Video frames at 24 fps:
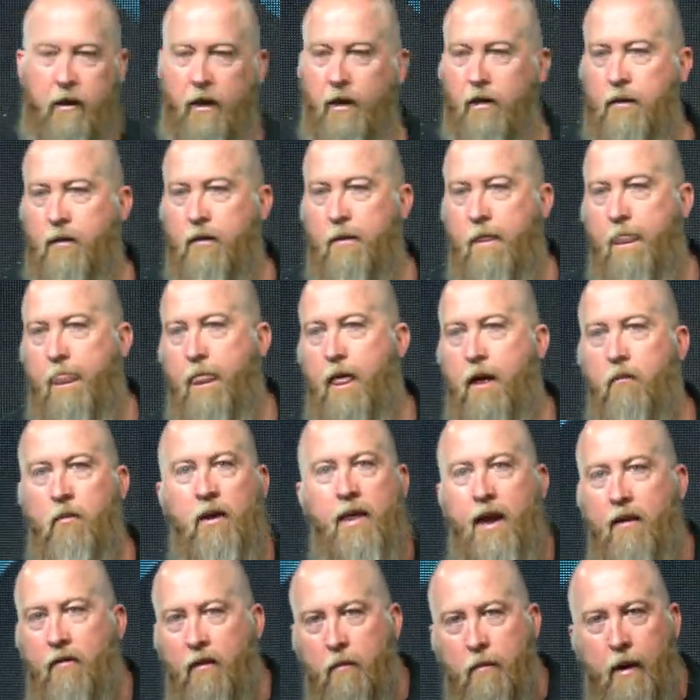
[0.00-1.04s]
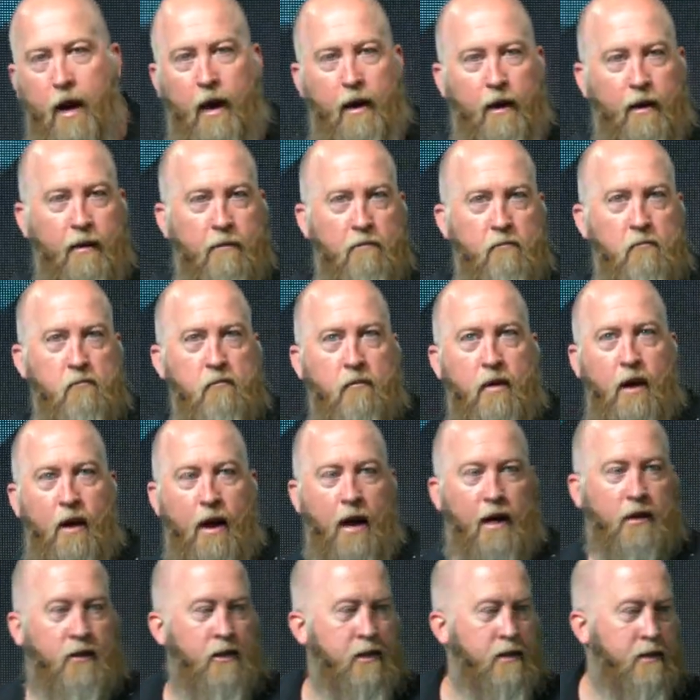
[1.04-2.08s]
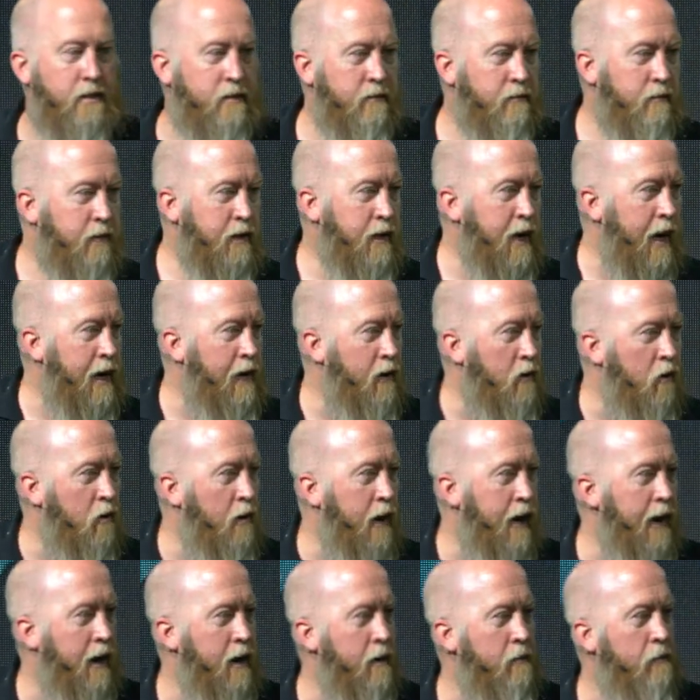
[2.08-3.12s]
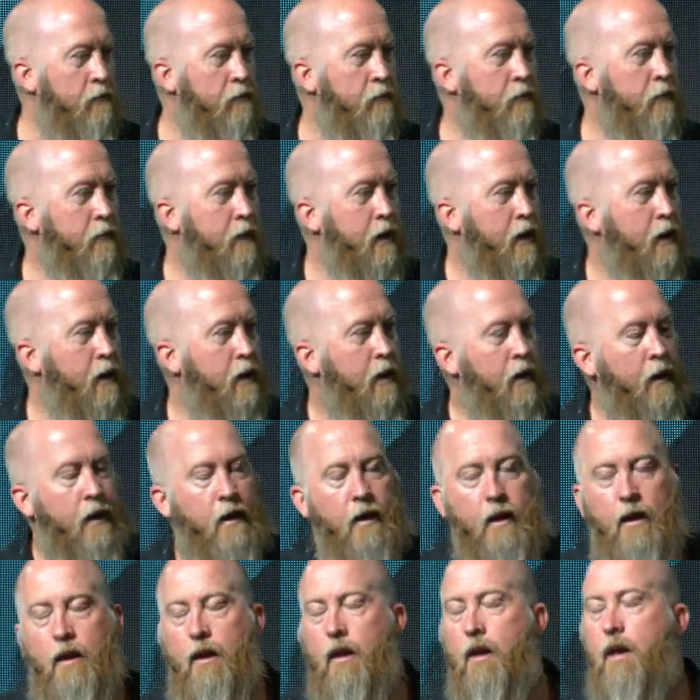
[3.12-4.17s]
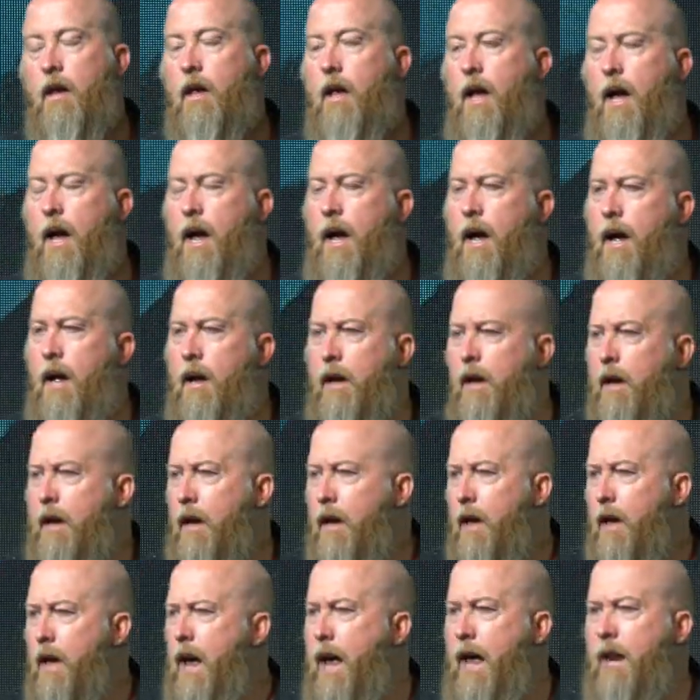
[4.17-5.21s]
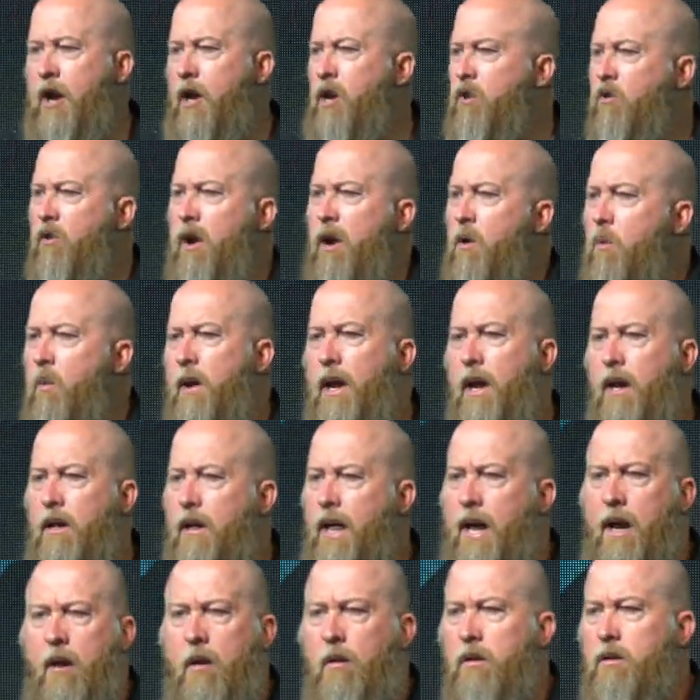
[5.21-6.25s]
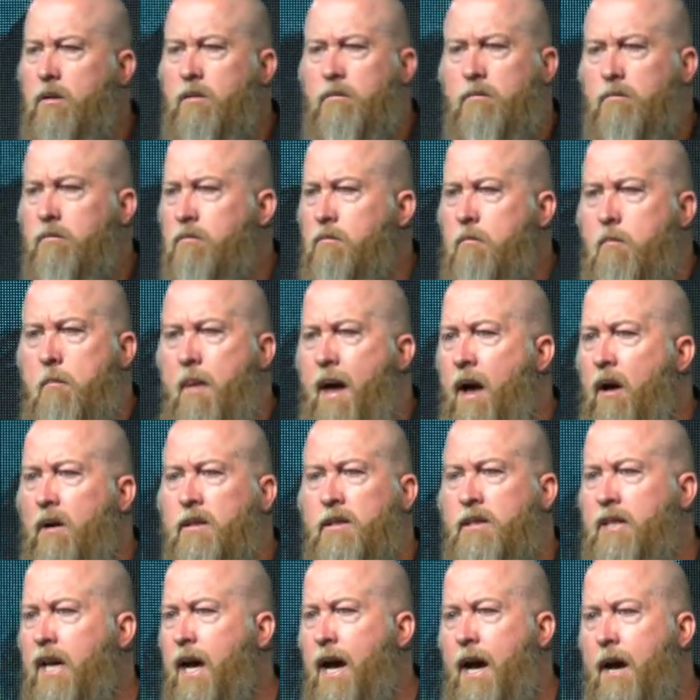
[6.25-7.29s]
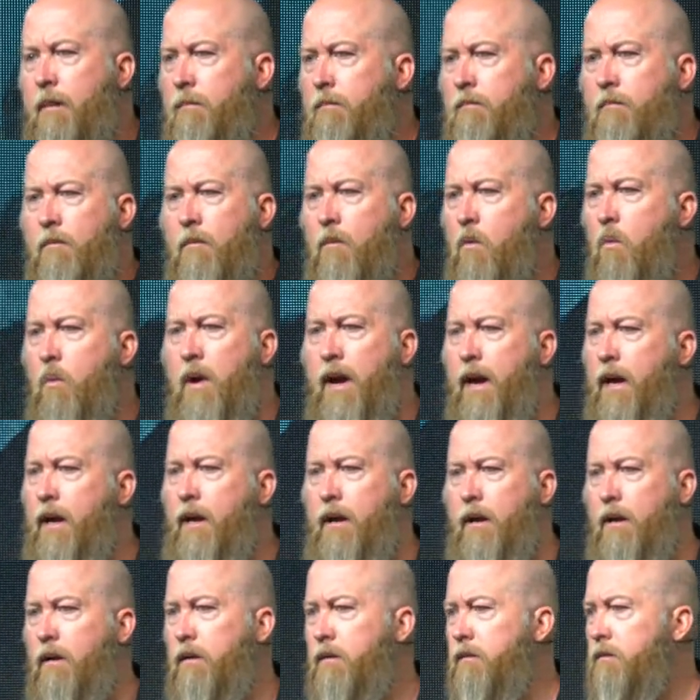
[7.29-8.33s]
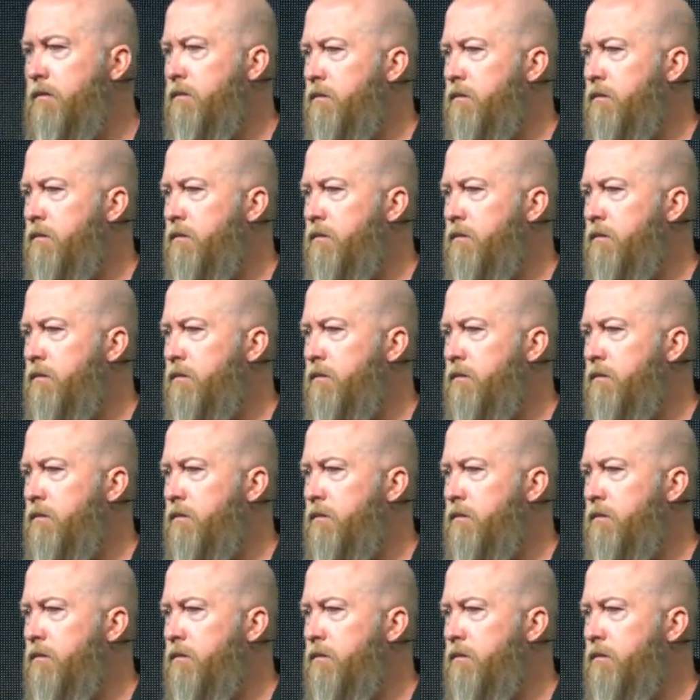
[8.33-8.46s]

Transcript: a moment with everybody. All right, just kind of who I am. Uh, had a great week, like mountaintop week.